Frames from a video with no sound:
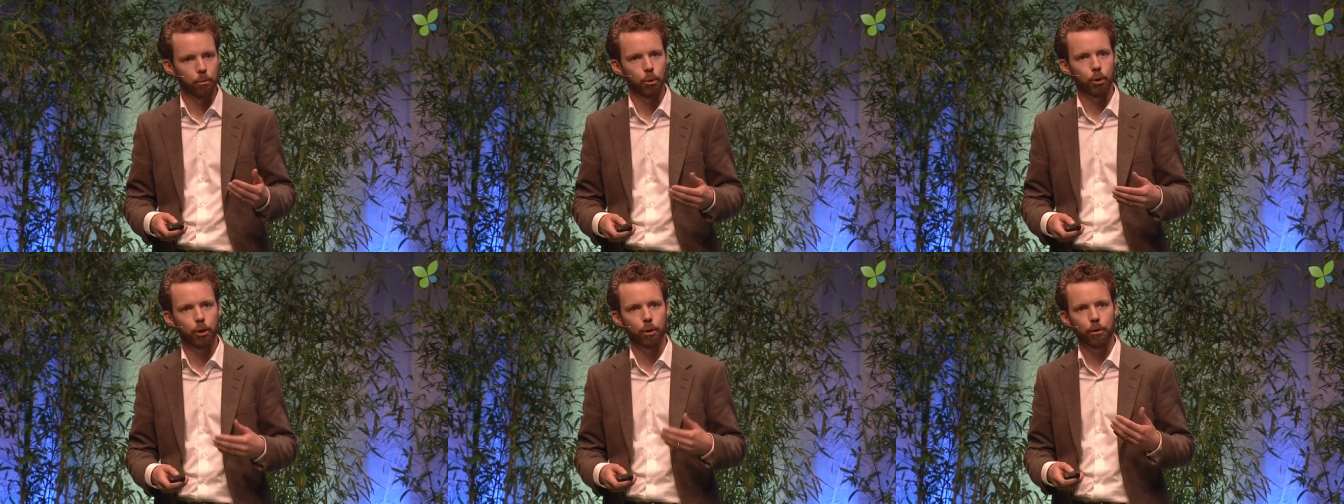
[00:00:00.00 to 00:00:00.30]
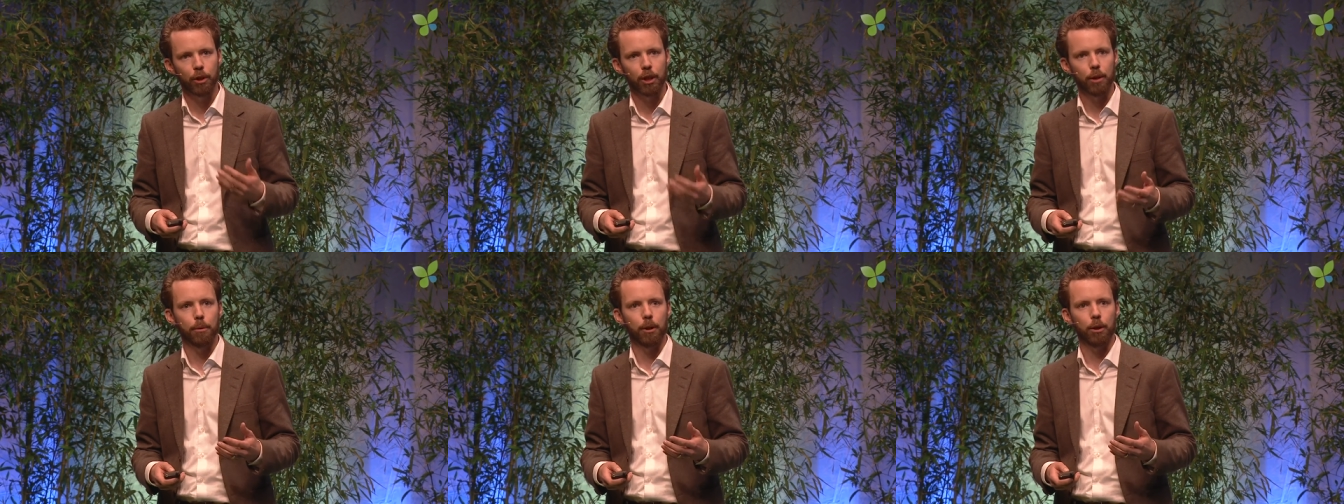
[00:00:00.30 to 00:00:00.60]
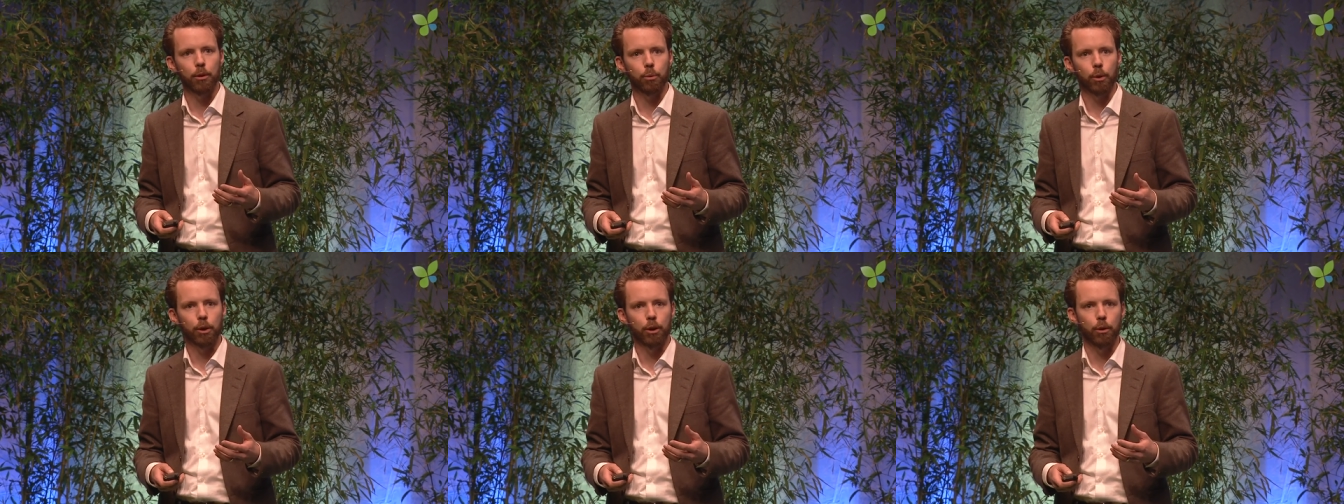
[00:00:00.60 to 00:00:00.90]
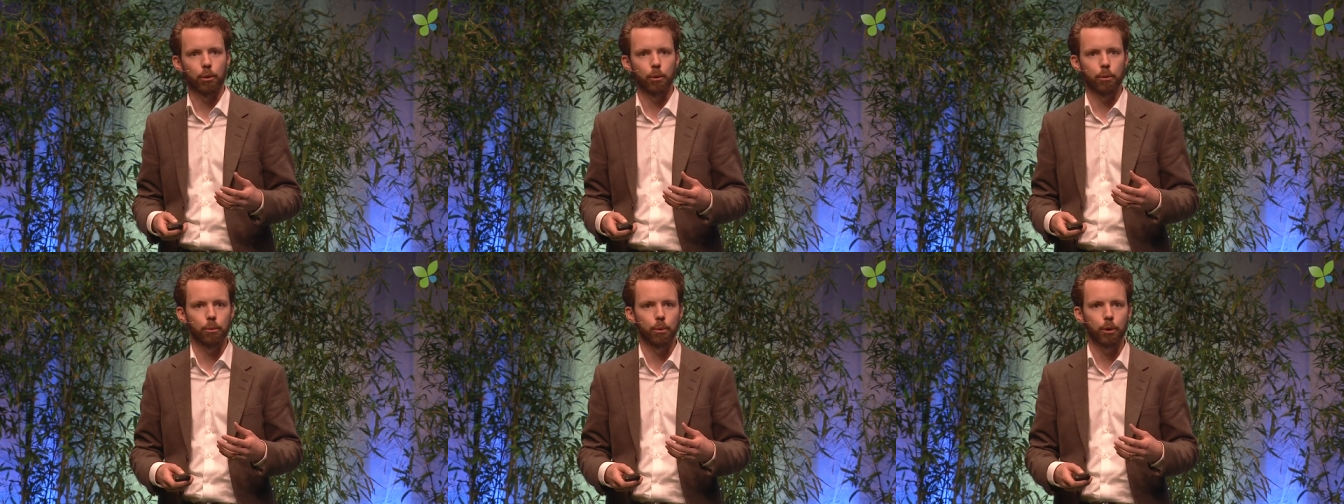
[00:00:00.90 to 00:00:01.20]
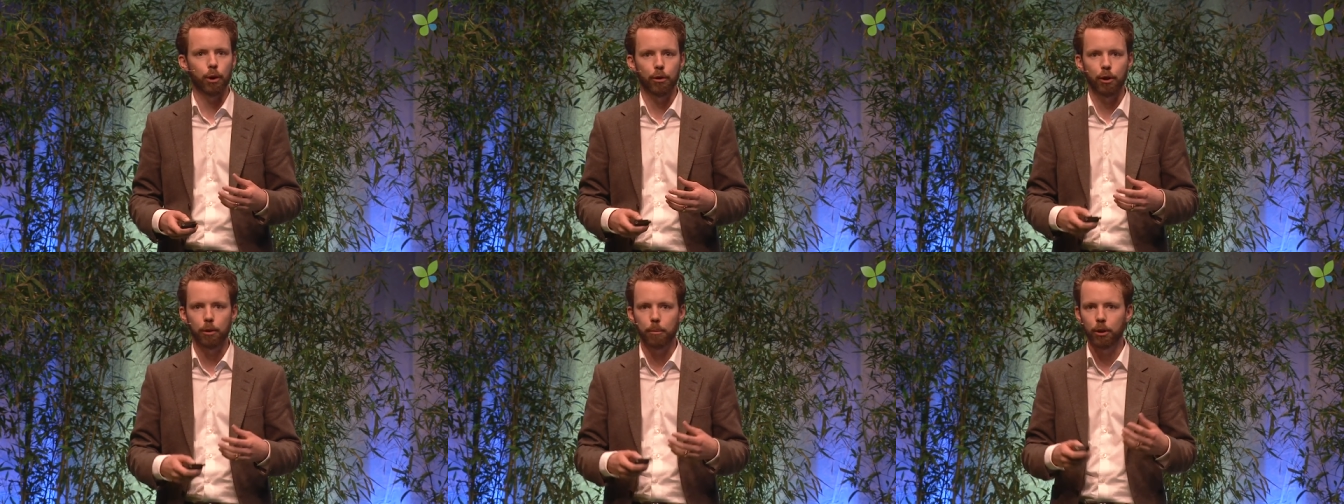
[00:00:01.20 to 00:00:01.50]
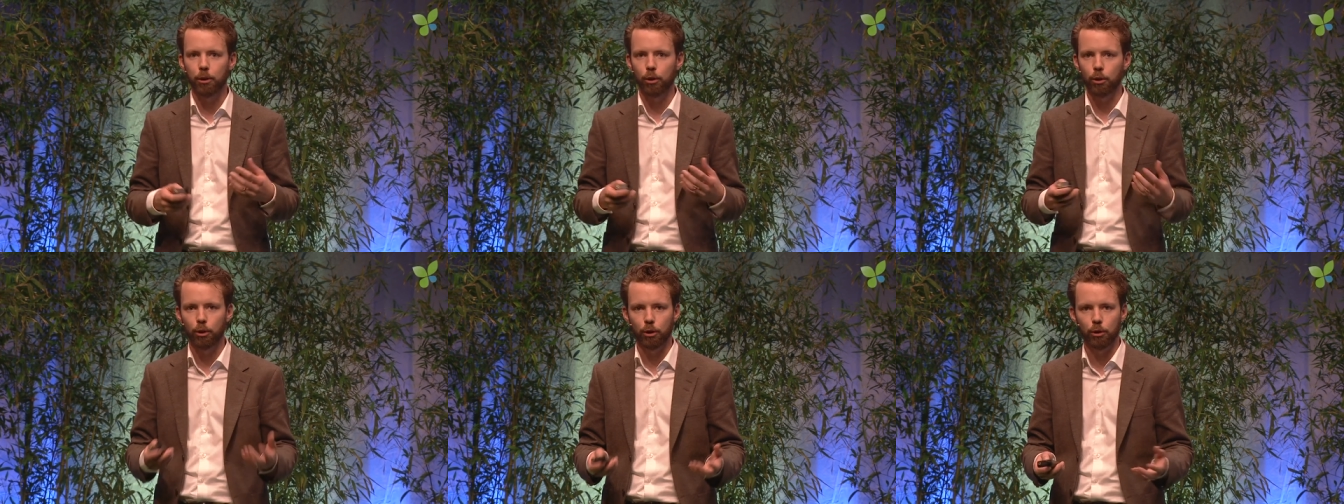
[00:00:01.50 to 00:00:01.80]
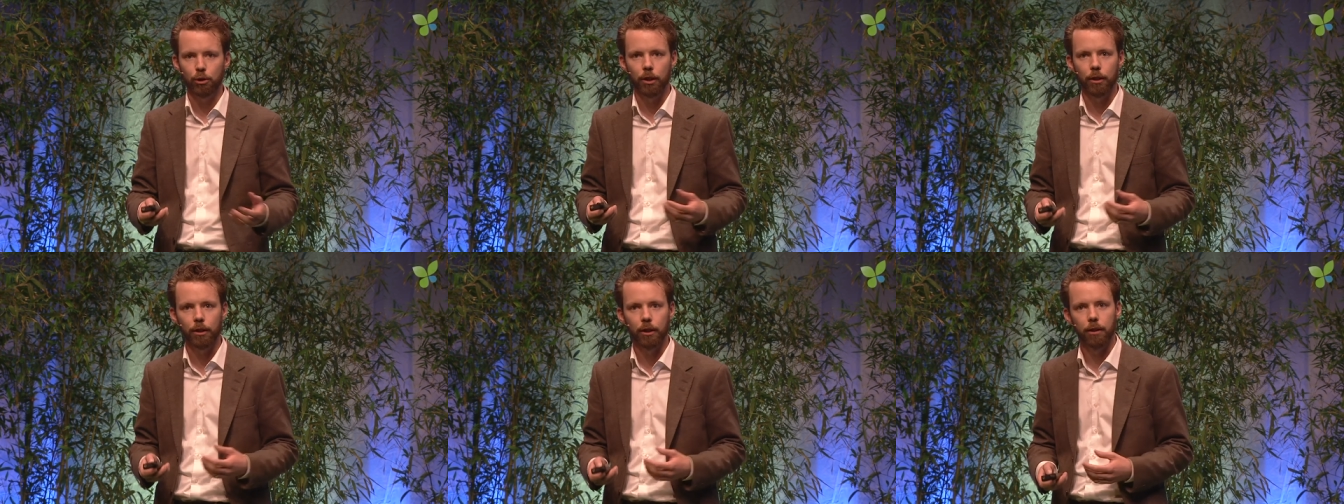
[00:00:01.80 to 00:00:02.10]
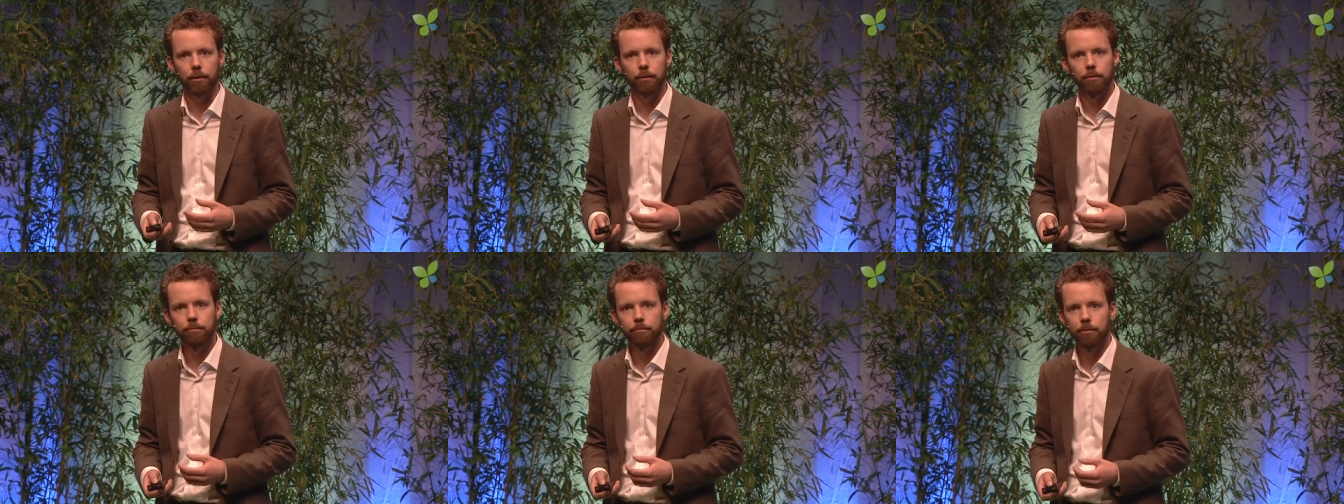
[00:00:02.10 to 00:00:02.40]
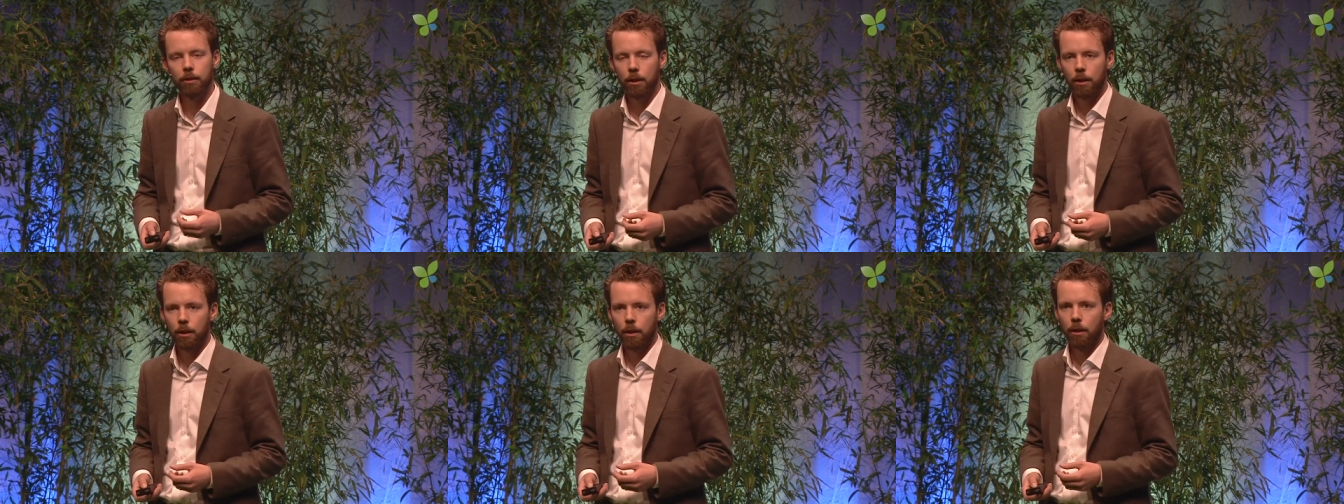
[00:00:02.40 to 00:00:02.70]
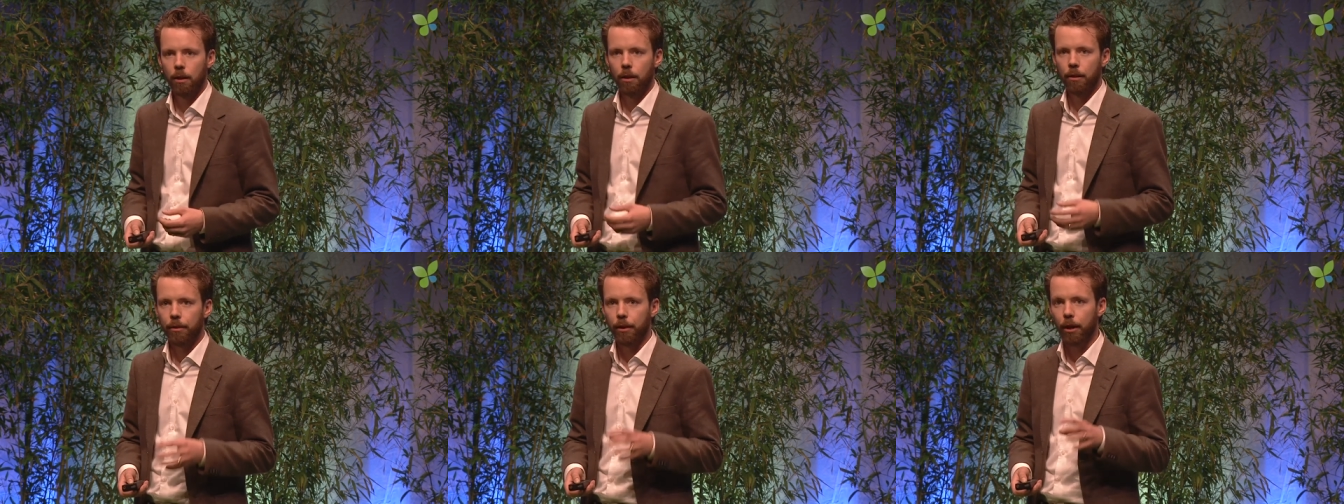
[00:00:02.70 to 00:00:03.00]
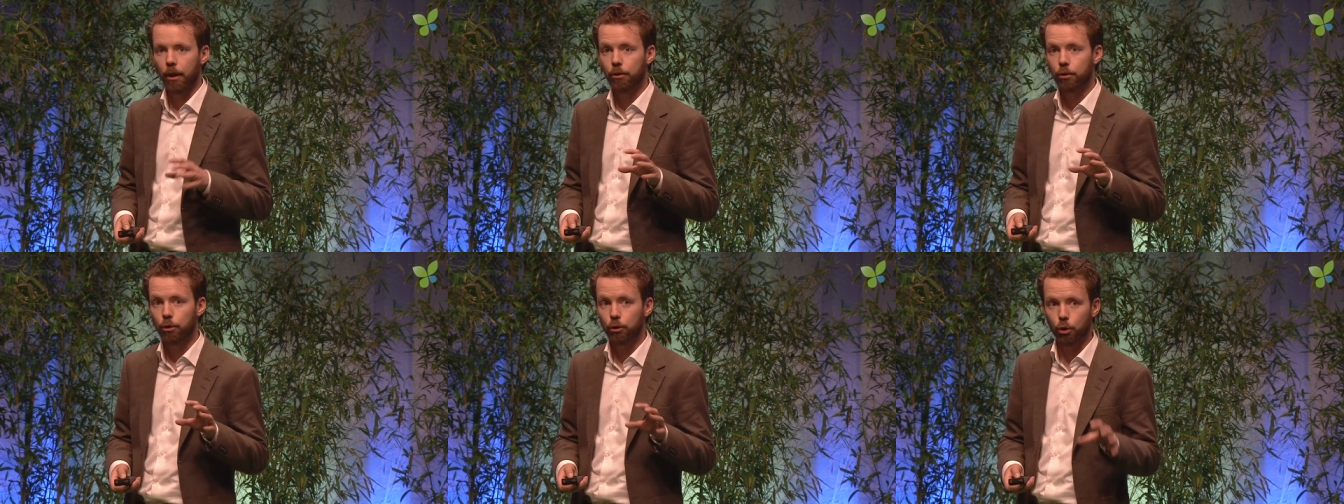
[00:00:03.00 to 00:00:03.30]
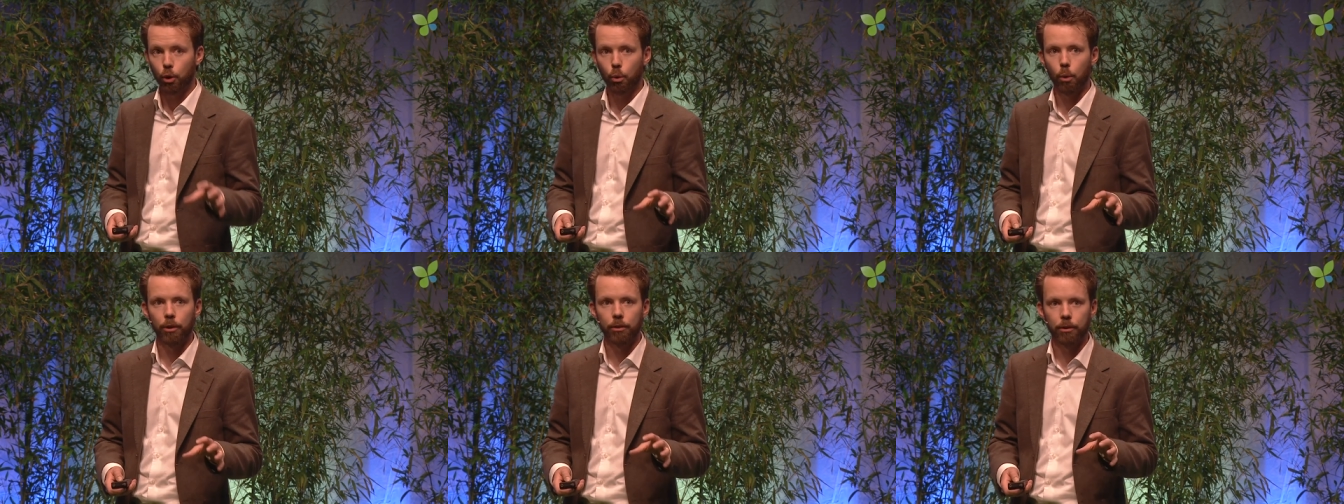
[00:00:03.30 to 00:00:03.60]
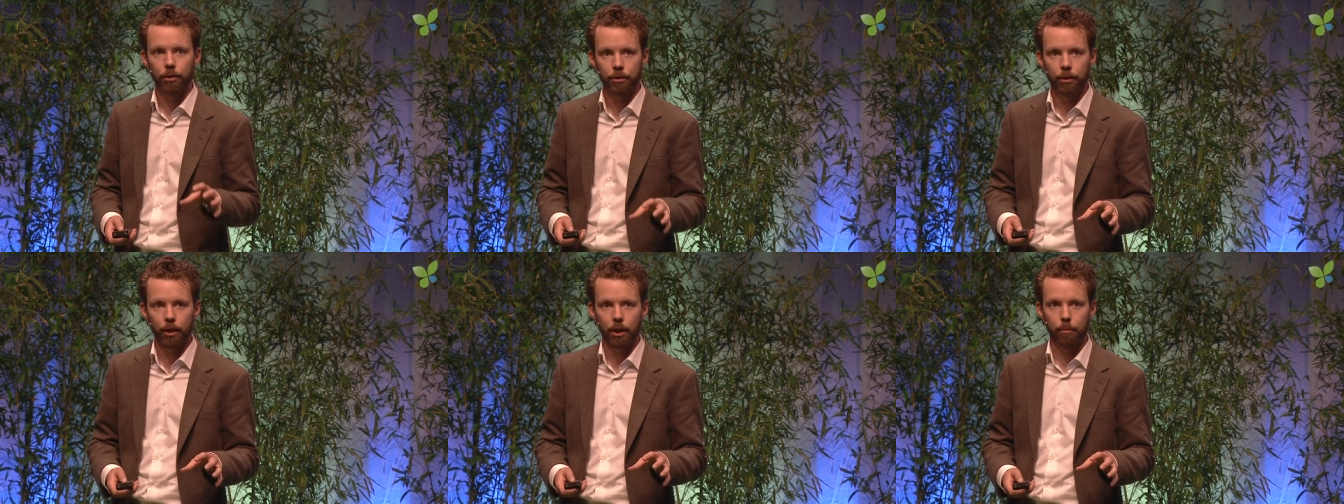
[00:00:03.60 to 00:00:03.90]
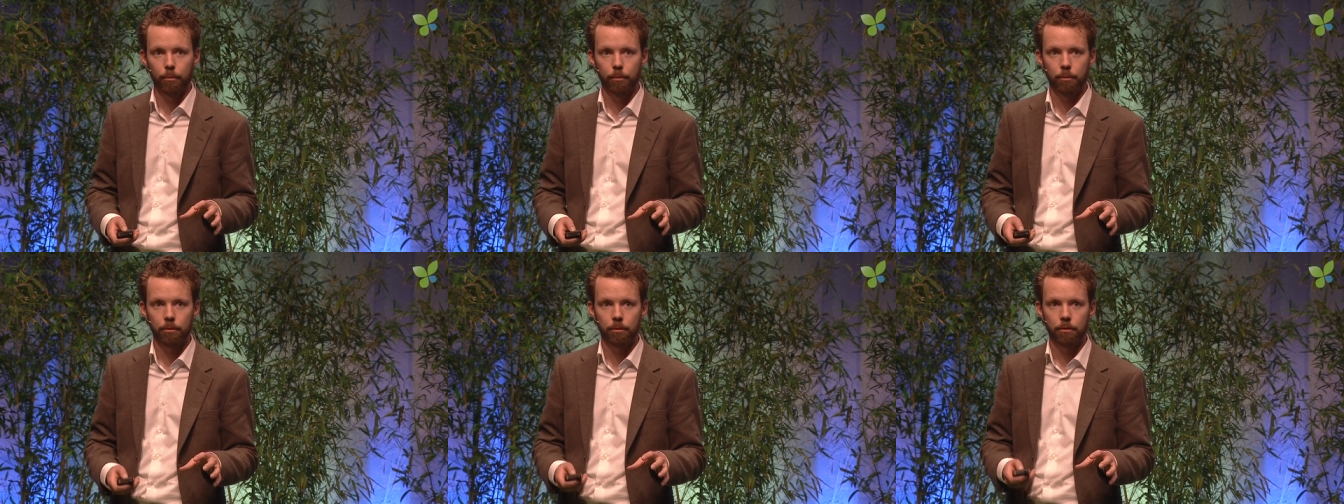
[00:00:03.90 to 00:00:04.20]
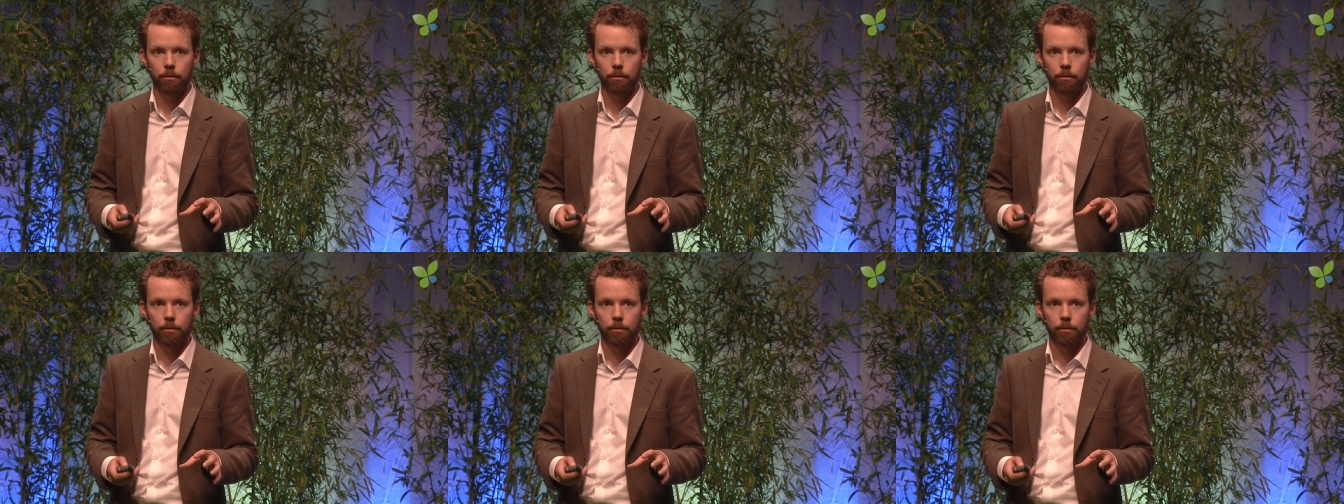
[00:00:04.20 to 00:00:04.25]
what do you think about when you think about your utility? The answer is always the same.